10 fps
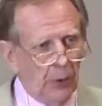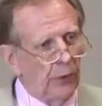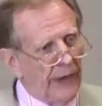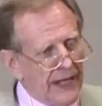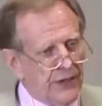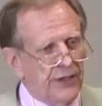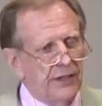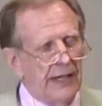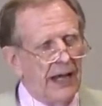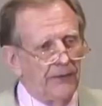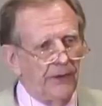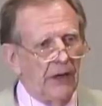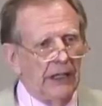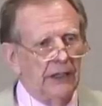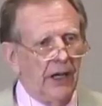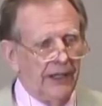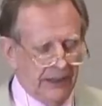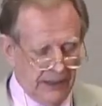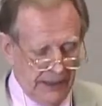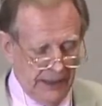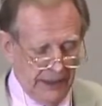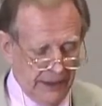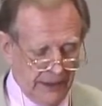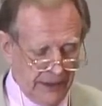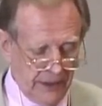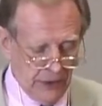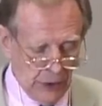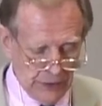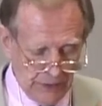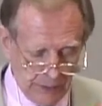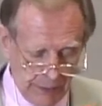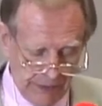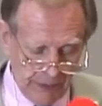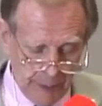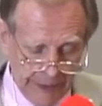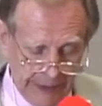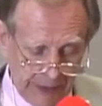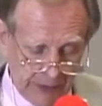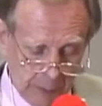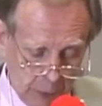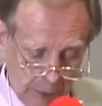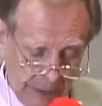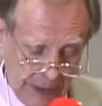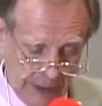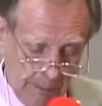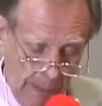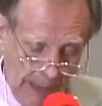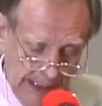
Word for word: Well, that's how far I got in Joseph Smith and the Beginnings of Mormonism.